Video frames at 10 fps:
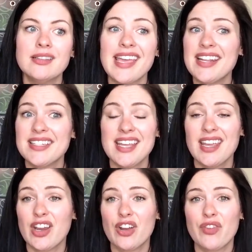they didn't
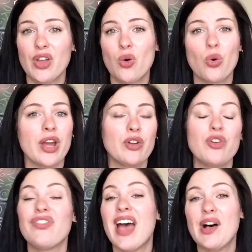take care of it or I don't
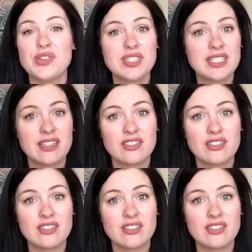know if the house